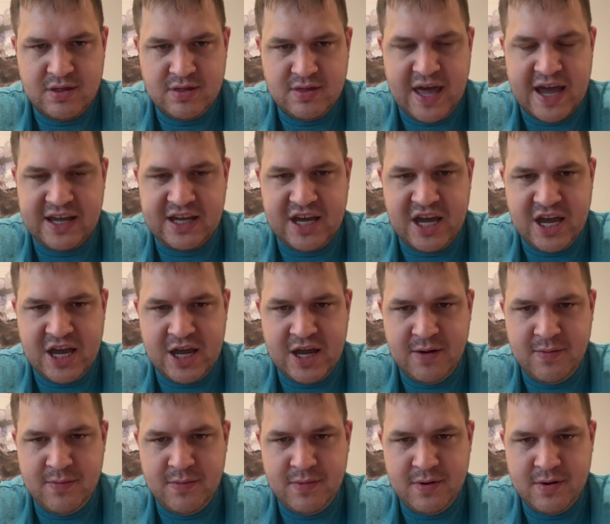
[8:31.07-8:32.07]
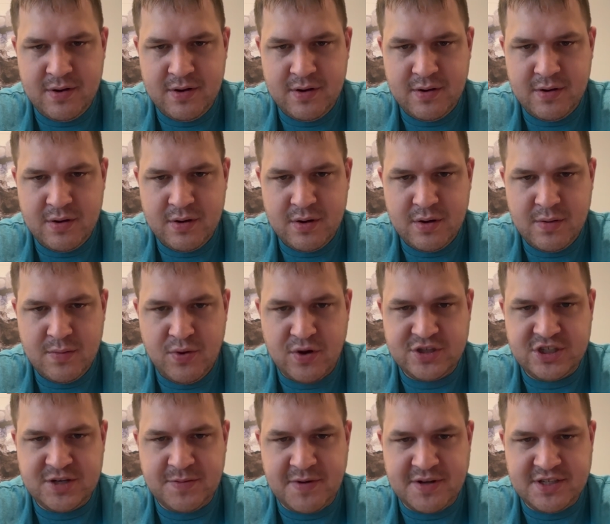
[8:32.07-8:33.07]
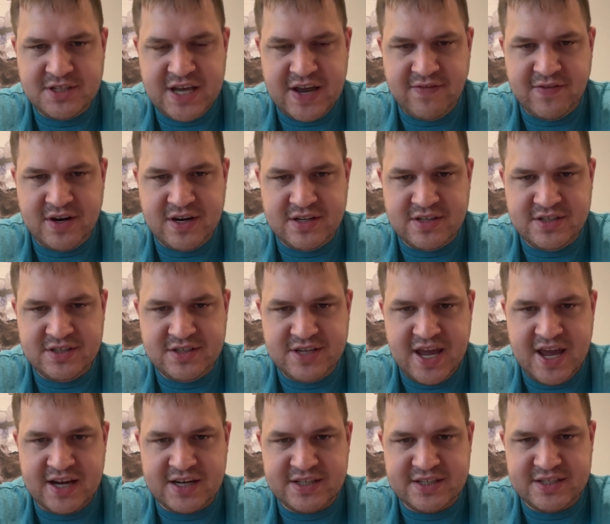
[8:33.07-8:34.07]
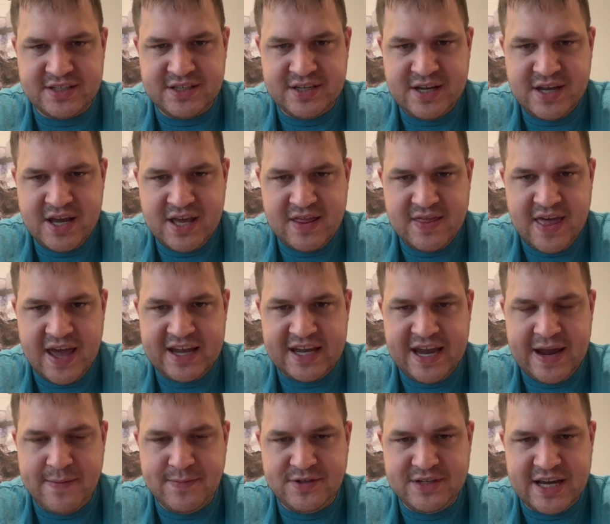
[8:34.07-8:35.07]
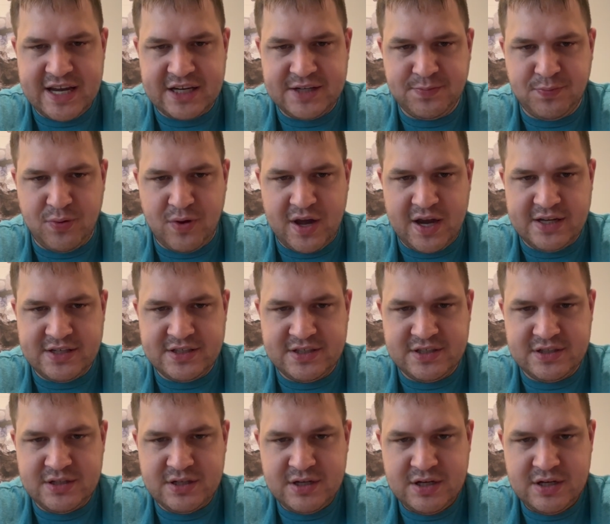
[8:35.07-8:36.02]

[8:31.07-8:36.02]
That game puts them at 7-6. That game takes place